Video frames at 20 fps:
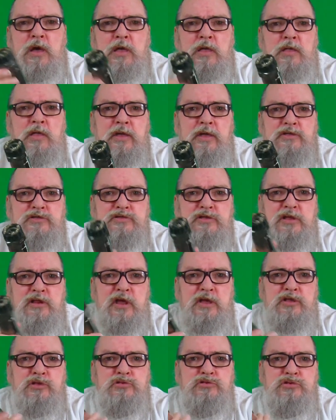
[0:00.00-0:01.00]
like I said,
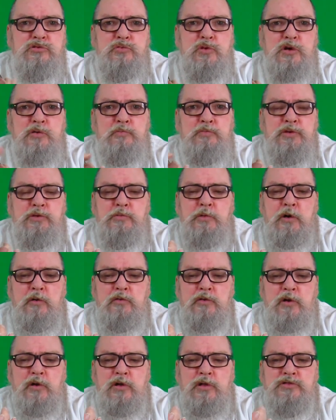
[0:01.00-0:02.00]
I usually wear bib
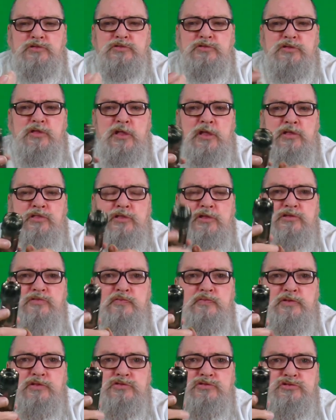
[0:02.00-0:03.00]
overalls, and this
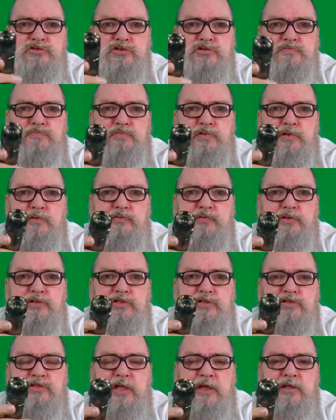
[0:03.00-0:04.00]
fits just
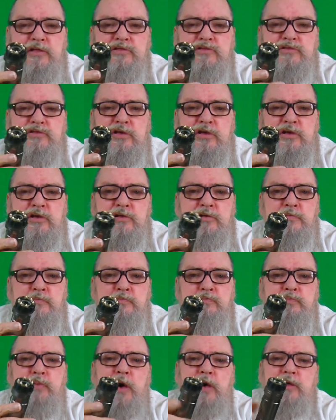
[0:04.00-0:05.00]
perfect in that
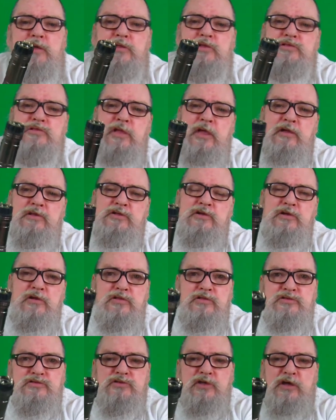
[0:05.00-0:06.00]
pocket down here
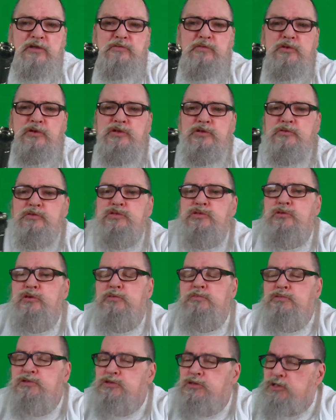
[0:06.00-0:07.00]
on the side where you would
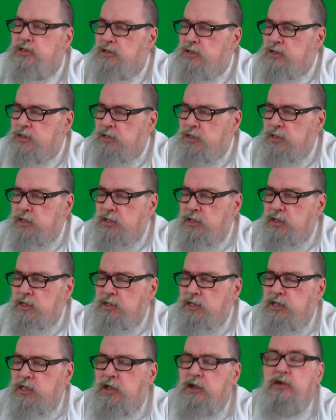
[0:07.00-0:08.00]
normally
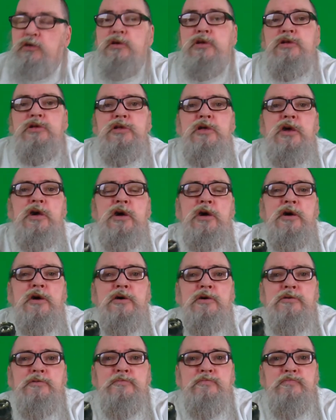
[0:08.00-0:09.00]
carry your